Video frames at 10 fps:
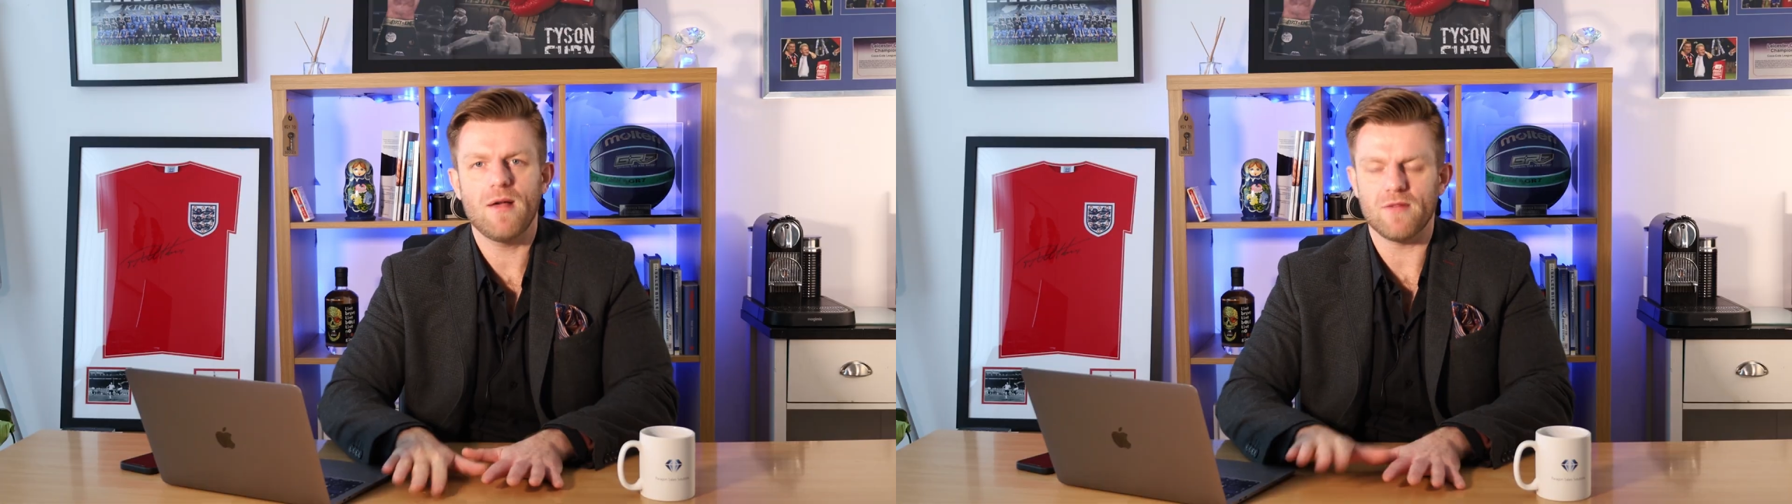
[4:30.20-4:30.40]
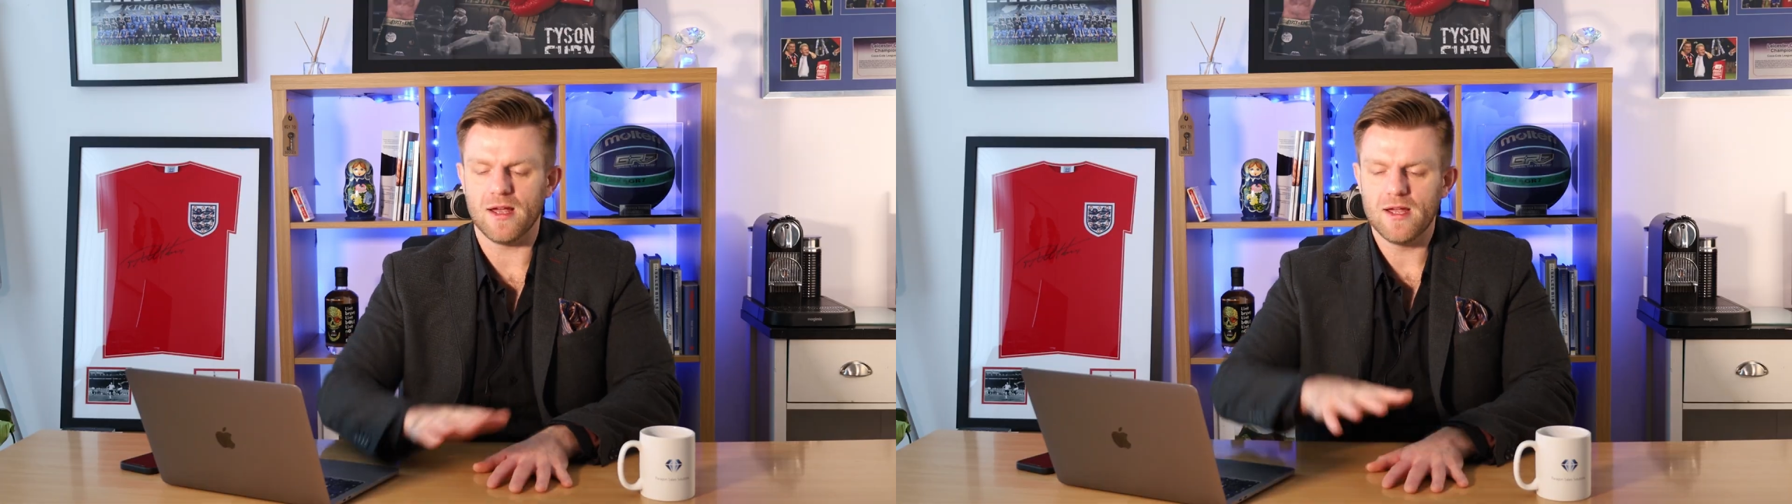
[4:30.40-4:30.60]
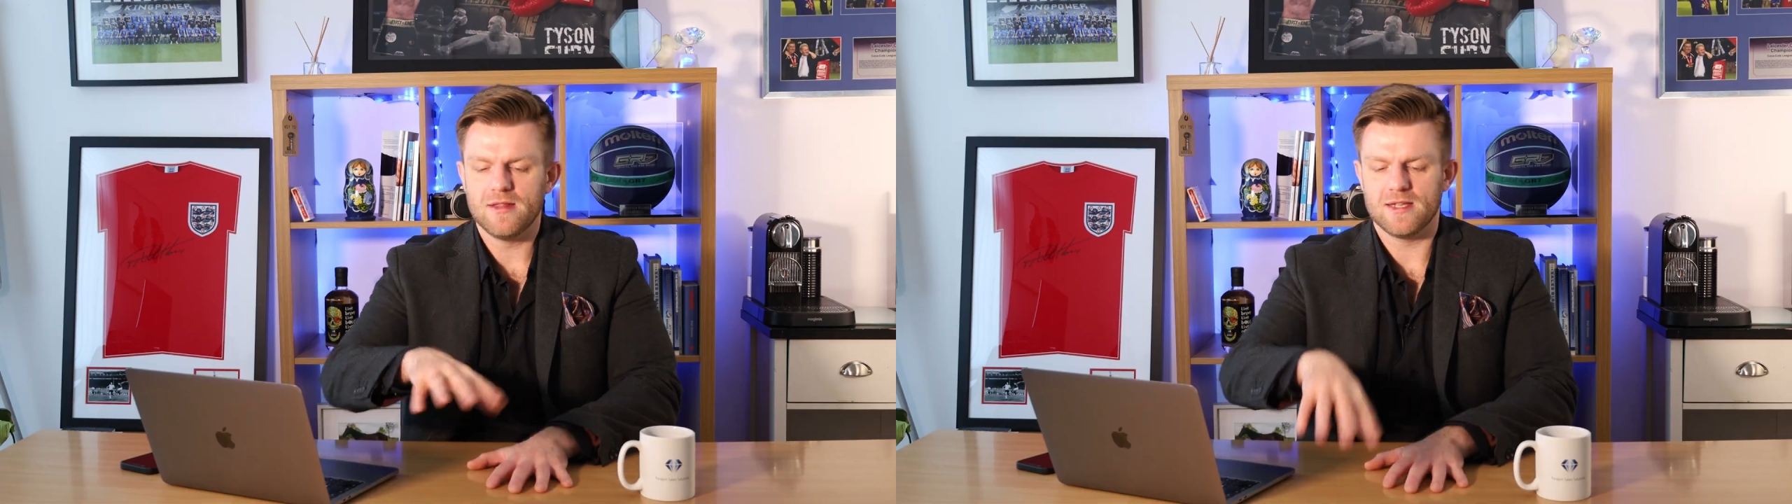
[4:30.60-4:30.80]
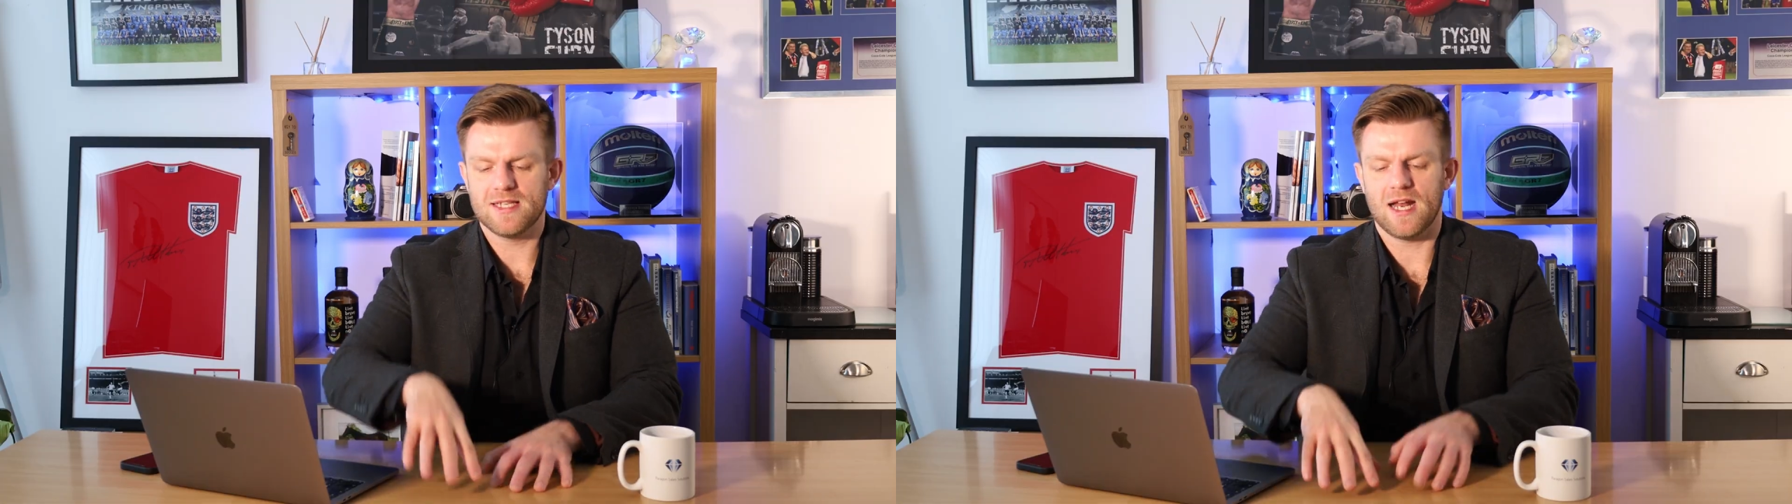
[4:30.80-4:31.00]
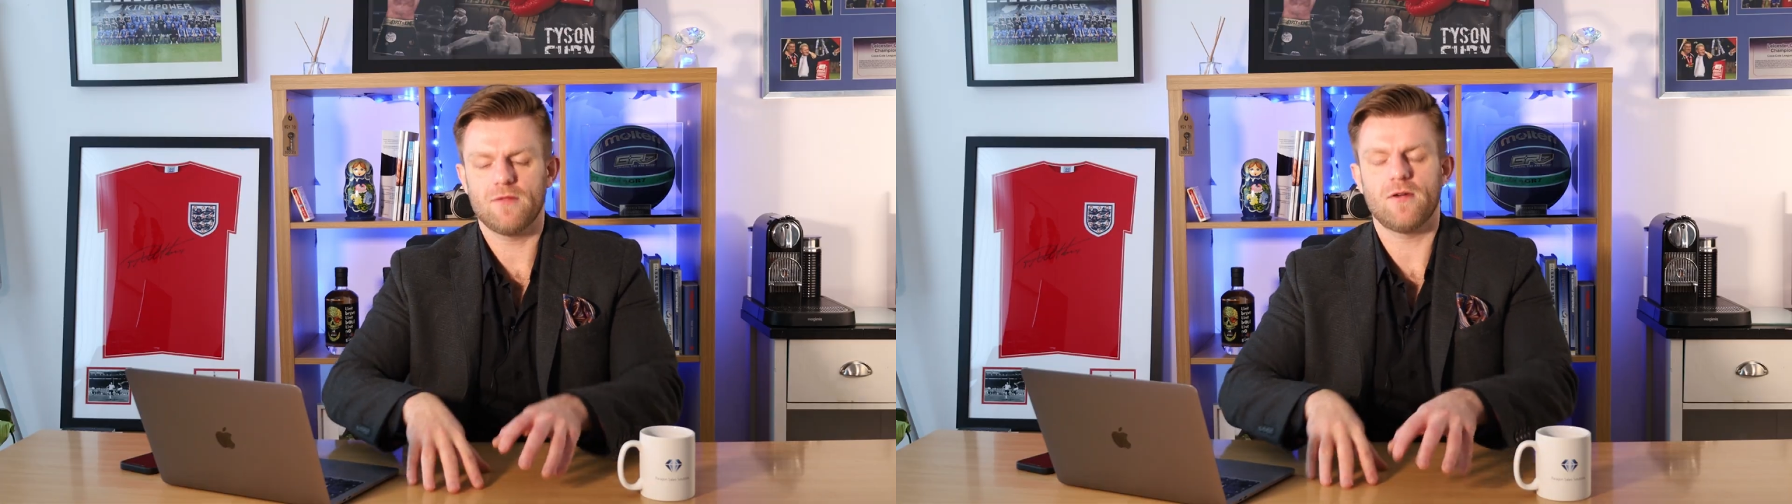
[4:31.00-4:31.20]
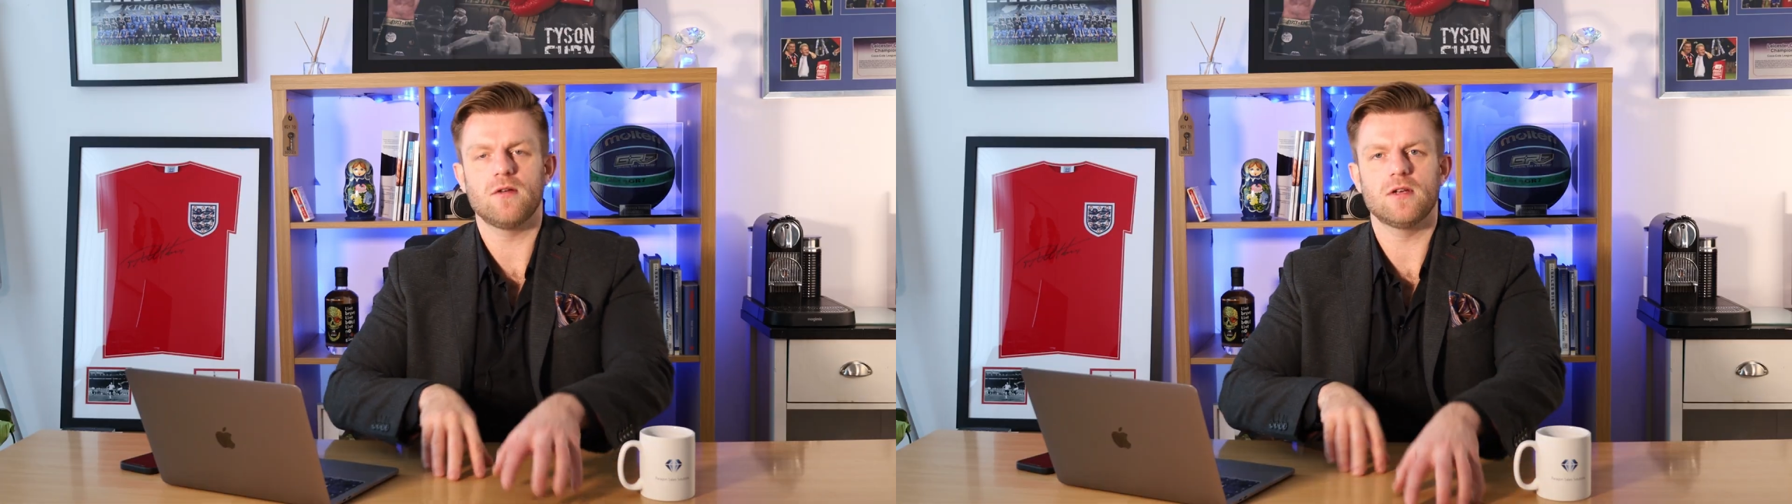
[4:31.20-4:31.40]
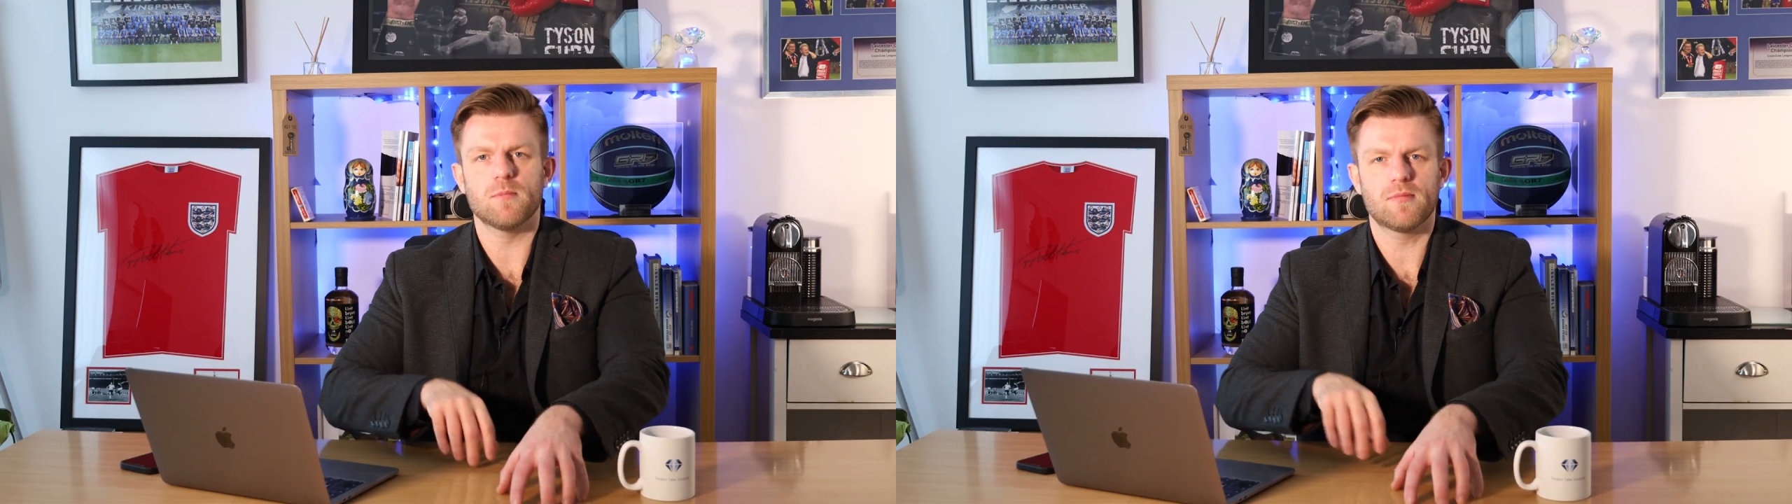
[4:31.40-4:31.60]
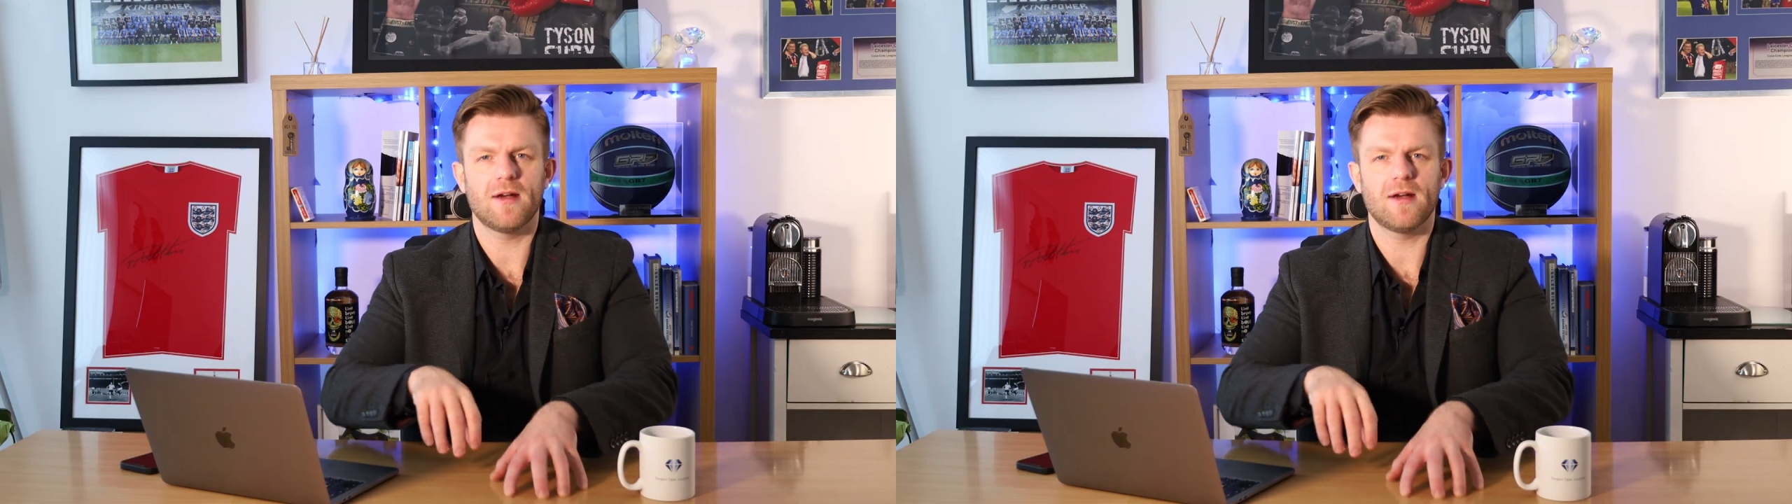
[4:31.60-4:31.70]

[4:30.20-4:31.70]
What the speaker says: However, the telephone can